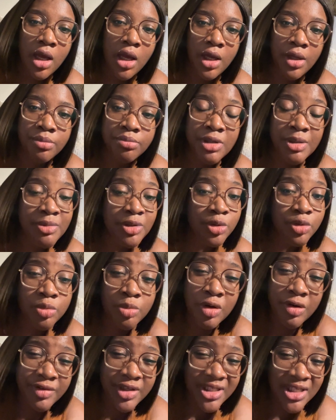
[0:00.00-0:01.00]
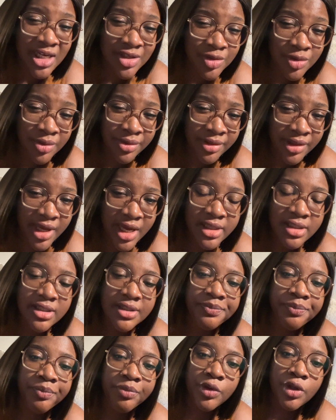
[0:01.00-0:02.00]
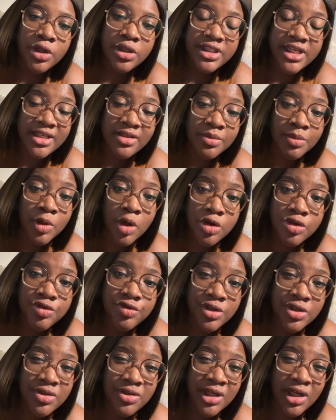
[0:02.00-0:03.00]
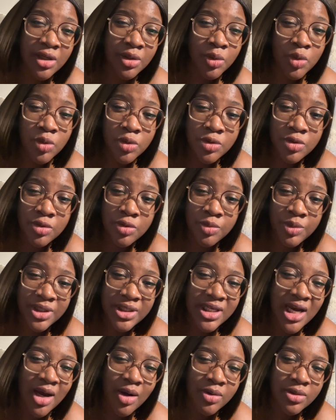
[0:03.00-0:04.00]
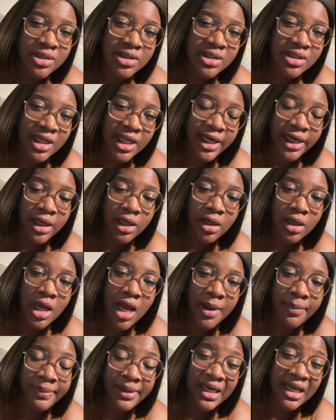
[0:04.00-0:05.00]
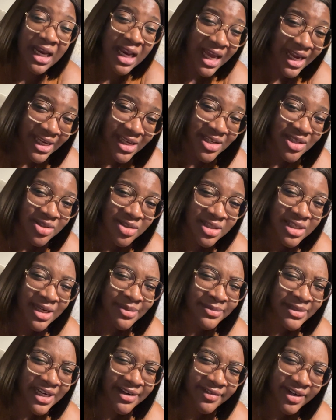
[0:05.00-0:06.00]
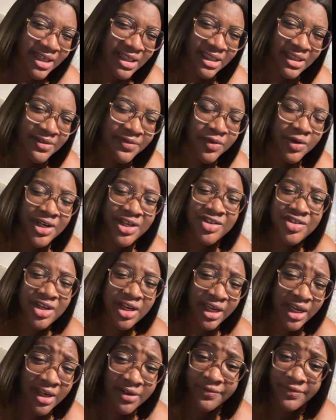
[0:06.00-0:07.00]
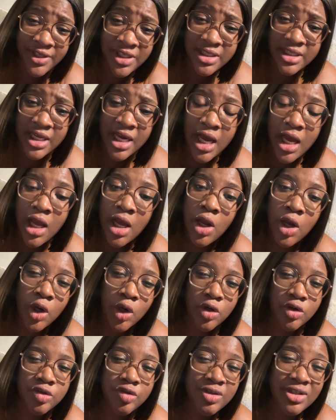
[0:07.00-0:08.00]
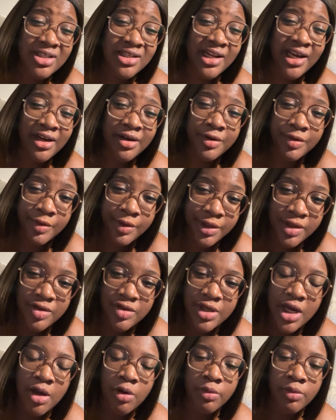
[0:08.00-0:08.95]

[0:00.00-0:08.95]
Maybe do more research on that. There are some countries you can go to without like applying to them directly for a Schengen visa. Countries like Croatia.